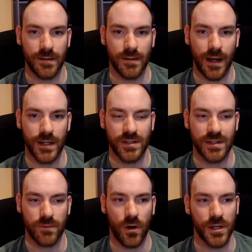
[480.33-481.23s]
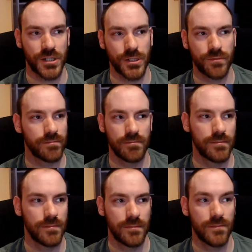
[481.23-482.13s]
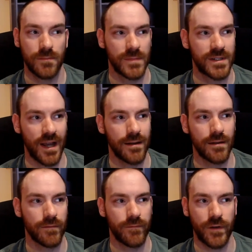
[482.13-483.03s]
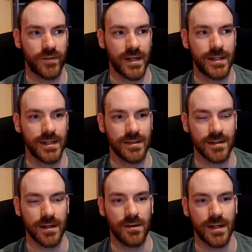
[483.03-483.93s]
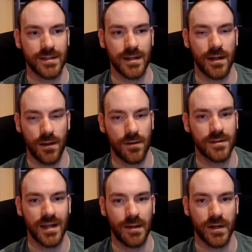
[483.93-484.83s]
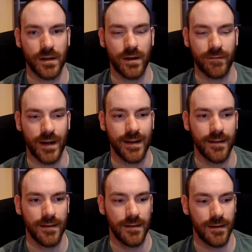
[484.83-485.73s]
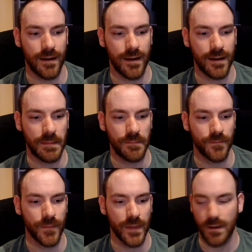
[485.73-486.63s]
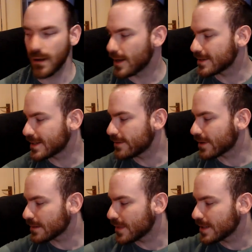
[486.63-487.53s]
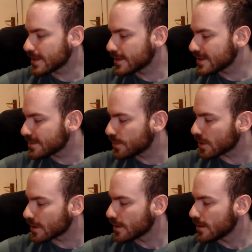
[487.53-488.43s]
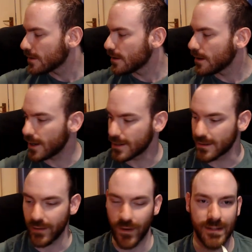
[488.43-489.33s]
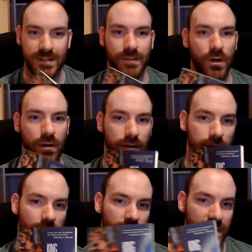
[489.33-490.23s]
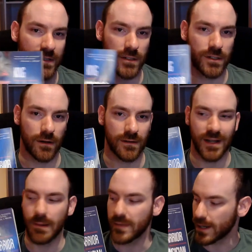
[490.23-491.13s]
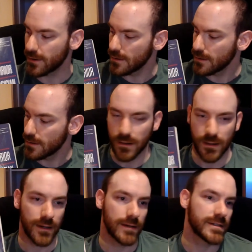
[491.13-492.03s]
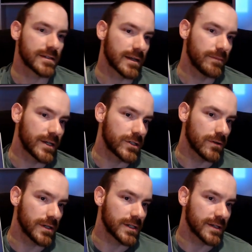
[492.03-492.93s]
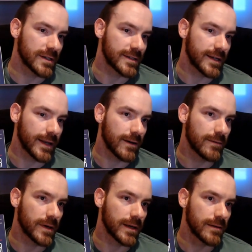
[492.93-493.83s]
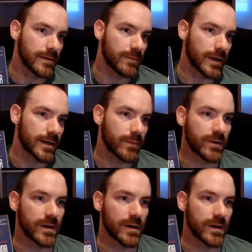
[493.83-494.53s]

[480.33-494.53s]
that I used to watch 10, 15 years ago, let's say a long time ago, right? Um, and he recommended this book. And I've had this book for such a long time now. Uh, I'm just going to make sure that you can see that on my on my camera.